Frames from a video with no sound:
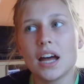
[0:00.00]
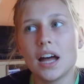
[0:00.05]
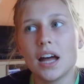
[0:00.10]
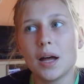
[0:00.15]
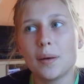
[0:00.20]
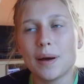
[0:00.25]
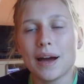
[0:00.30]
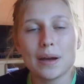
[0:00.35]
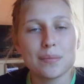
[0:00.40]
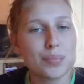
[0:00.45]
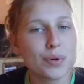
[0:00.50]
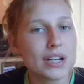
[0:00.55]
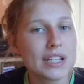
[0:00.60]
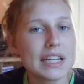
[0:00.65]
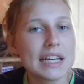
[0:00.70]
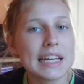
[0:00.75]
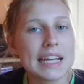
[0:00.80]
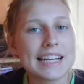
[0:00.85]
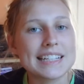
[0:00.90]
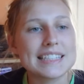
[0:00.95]
Um, I'm
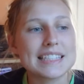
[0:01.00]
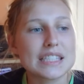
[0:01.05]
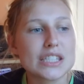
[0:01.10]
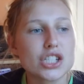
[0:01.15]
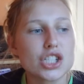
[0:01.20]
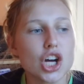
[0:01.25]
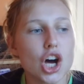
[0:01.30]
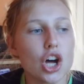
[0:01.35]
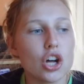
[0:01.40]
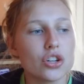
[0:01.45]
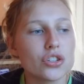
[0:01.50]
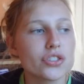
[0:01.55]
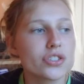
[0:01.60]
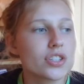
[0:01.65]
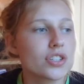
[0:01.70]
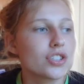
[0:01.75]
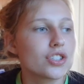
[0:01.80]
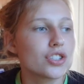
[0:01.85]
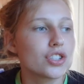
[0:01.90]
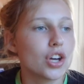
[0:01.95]
pretty against
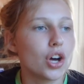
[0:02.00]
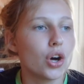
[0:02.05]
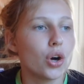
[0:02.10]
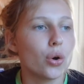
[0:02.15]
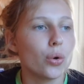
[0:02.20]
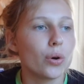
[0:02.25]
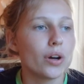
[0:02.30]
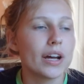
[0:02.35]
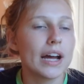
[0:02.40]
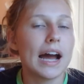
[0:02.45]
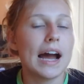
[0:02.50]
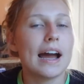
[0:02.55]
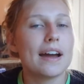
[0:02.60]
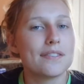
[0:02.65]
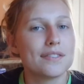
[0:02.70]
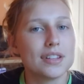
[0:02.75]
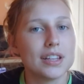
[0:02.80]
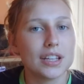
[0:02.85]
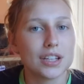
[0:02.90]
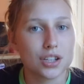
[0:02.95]
stalls, so
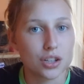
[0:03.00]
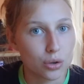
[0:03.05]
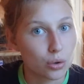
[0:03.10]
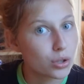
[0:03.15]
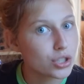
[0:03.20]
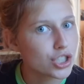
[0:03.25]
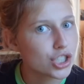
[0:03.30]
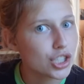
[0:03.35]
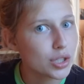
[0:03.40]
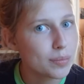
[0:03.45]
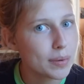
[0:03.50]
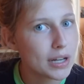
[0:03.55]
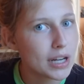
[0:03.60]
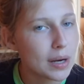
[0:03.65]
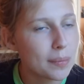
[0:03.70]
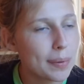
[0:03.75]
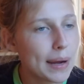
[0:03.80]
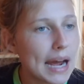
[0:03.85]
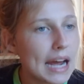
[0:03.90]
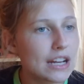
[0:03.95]
I feel like your horse should be
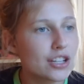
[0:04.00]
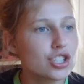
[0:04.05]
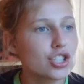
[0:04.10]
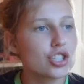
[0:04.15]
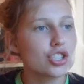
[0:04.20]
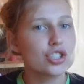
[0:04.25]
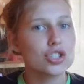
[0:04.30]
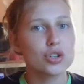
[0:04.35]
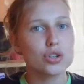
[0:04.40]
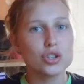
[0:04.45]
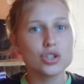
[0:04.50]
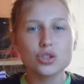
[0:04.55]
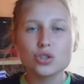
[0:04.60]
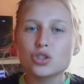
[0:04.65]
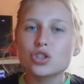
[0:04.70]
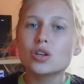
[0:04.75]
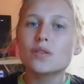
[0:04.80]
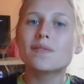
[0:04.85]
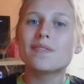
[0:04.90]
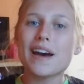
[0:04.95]
on pasture, so you
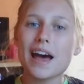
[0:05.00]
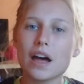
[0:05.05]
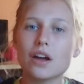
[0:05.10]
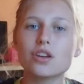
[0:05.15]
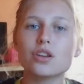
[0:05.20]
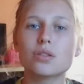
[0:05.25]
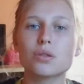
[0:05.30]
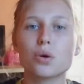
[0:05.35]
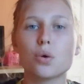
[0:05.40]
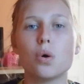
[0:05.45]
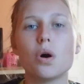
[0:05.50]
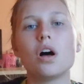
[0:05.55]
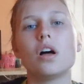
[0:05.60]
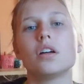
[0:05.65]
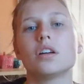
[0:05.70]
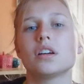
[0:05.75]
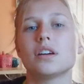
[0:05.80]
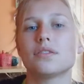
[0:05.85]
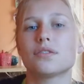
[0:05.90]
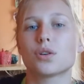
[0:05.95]
should value the
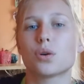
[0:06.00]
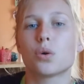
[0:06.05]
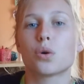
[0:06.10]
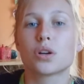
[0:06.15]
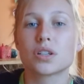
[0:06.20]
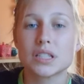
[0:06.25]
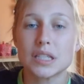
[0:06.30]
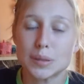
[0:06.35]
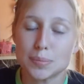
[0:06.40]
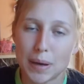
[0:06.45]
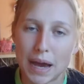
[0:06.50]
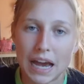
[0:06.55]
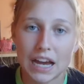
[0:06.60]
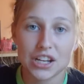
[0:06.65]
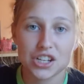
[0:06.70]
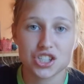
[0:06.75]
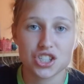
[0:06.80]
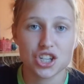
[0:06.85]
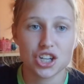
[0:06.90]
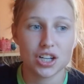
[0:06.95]
quality of your horse's
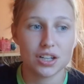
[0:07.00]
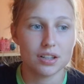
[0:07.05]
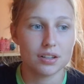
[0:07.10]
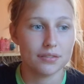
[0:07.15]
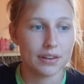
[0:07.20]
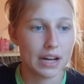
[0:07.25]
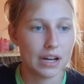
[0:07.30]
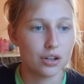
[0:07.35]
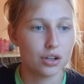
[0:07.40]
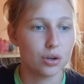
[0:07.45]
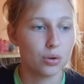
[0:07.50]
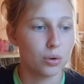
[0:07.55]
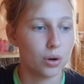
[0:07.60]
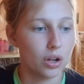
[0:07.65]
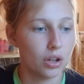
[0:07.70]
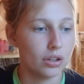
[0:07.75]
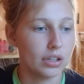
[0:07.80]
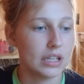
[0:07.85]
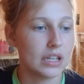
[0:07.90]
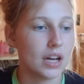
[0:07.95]
pasture and the value
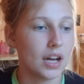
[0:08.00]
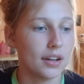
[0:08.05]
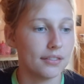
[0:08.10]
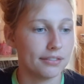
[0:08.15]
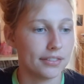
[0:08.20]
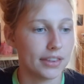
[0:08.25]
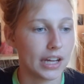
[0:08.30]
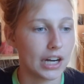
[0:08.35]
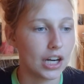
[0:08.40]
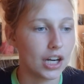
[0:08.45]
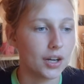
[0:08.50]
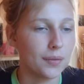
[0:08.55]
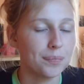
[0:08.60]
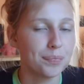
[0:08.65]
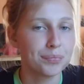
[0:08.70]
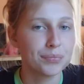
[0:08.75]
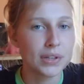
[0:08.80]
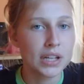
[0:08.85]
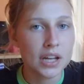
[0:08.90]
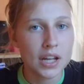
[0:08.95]
quality of their